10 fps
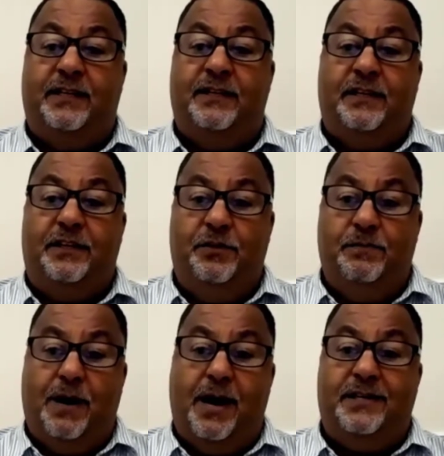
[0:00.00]
you
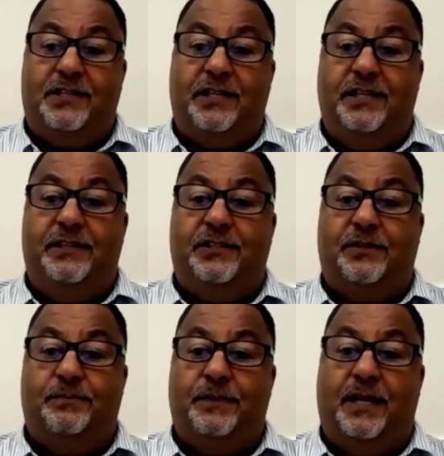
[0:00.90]
might see
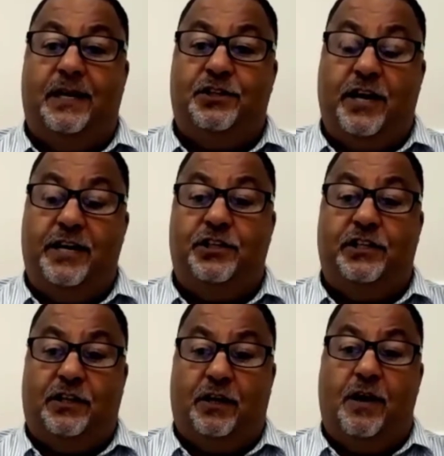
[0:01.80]
some
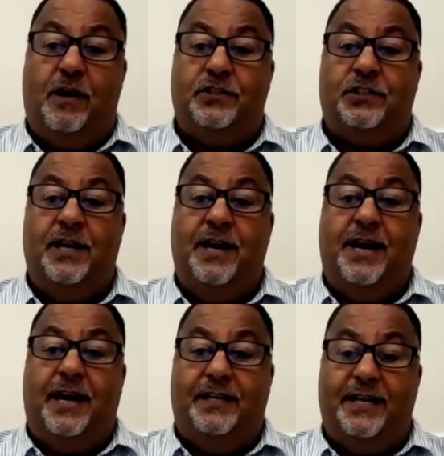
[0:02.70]
changing gloss,
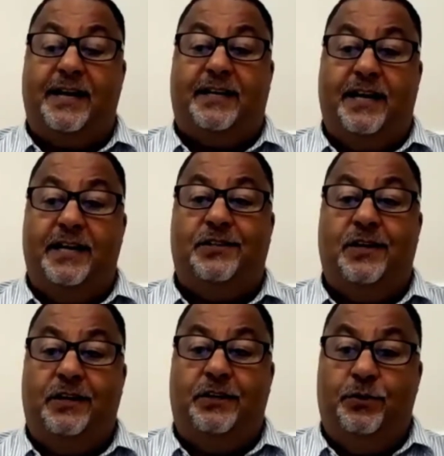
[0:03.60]
and in that case,
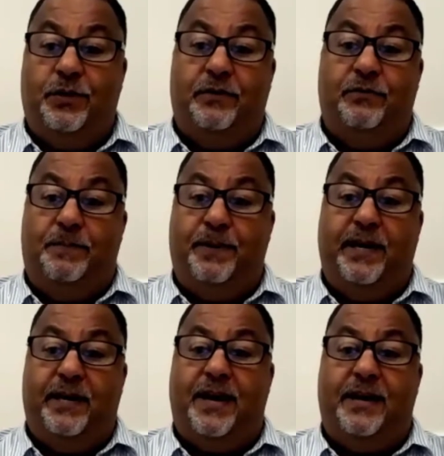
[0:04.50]
you can
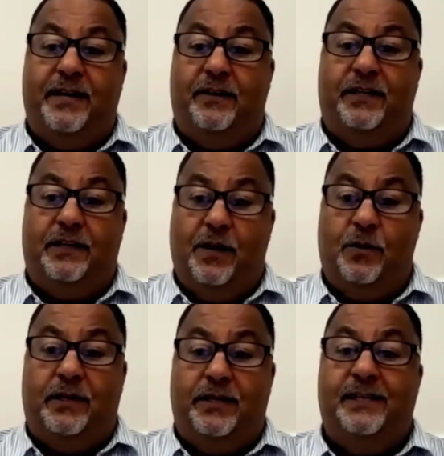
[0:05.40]
repair that area
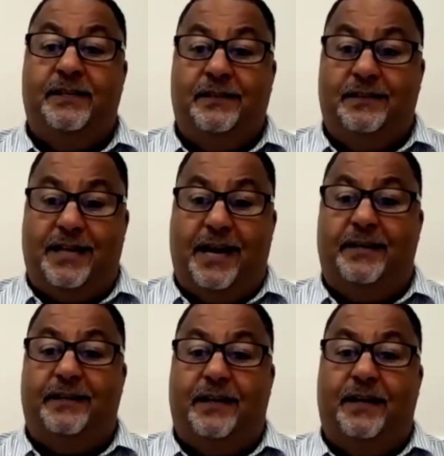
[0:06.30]
locally, sand
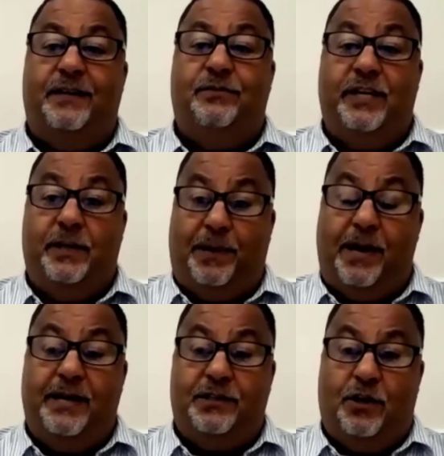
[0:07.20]
it, and then
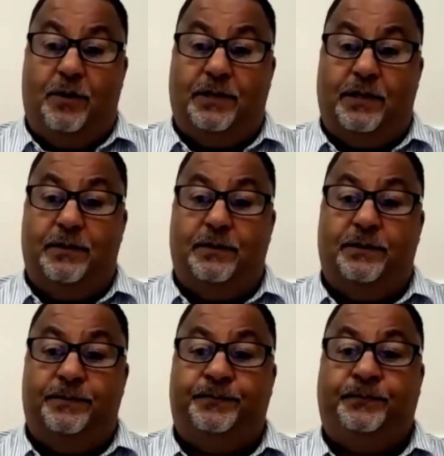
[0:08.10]
reapply a top
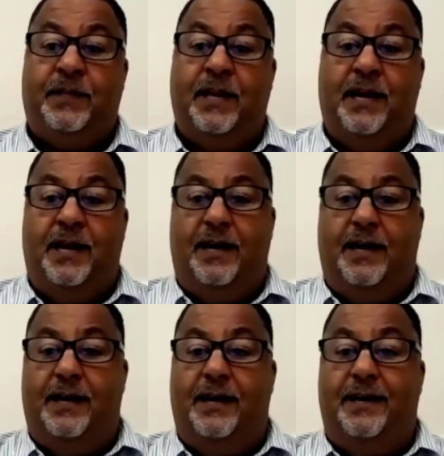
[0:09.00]

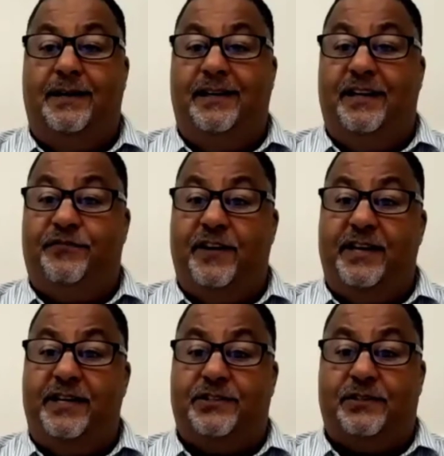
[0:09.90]
coat. If
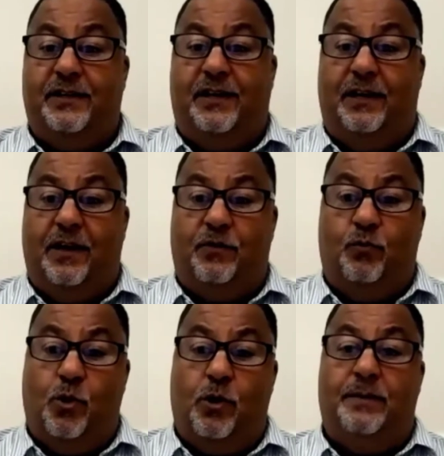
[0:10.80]
there's a lot of
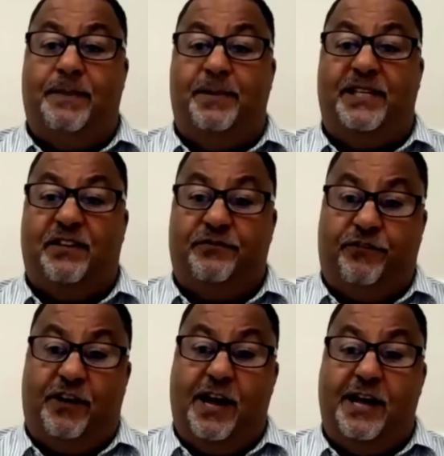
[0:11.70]
water, maybe it's a
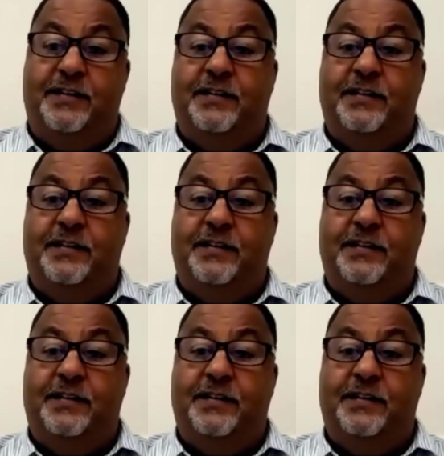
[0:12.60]
flood